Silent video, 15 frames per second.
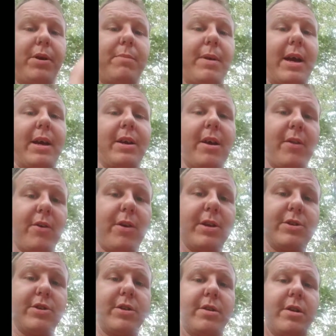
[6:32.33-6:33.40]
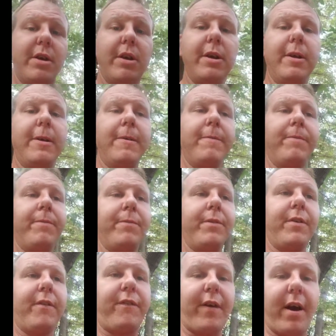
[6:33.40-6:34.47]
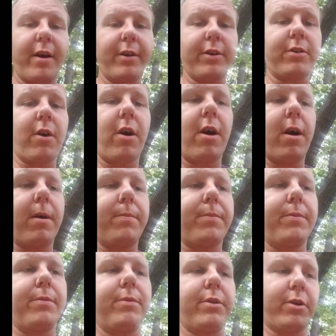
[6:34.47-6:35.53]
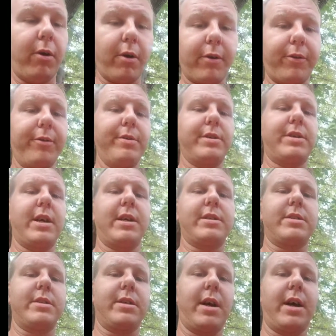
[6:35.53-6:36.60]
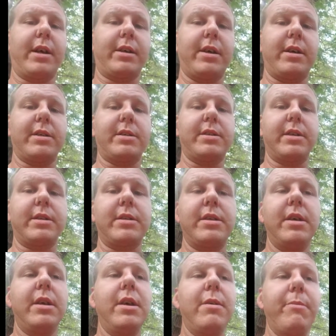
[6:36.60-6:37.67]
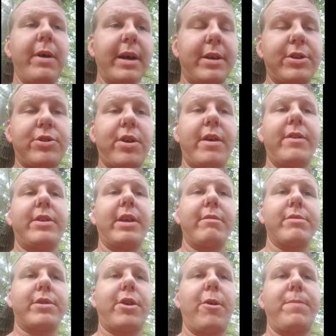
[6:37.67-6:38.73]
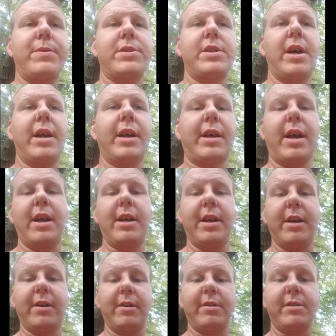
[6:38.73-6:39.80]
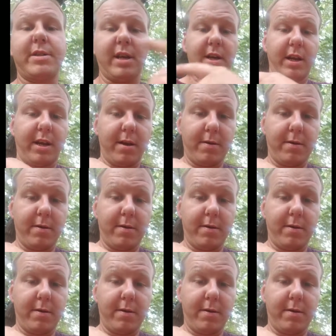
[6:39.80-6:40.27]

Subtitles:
another engine, firing the car up, going through the test of diagnostics, making sure everything was copacetic, and then sending it.